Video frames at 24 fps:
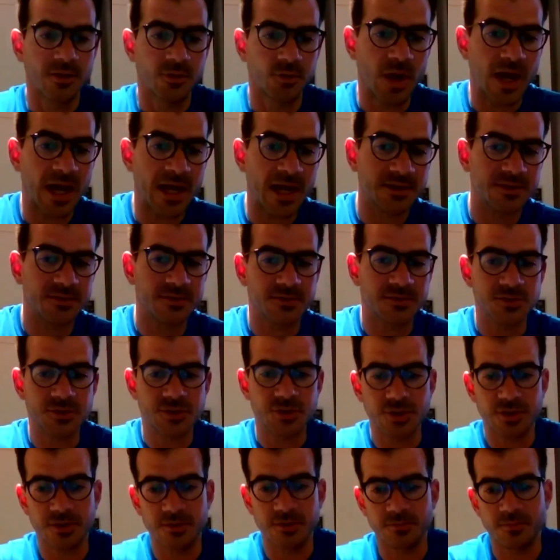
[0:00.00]
You had
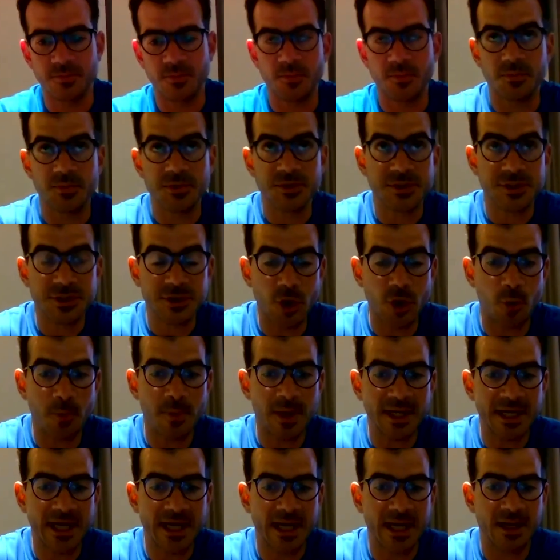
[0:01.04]
so
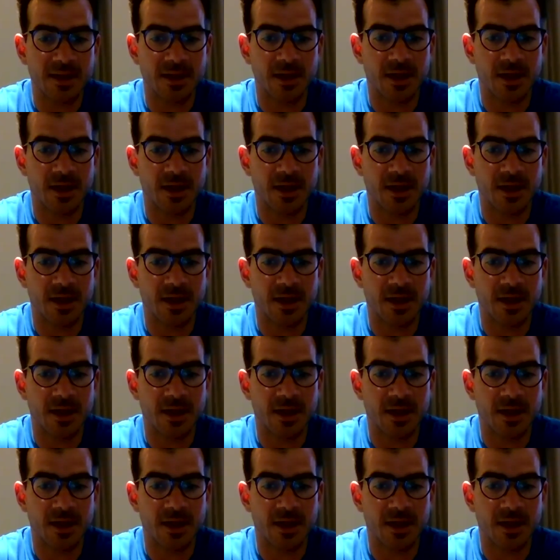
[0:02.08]
many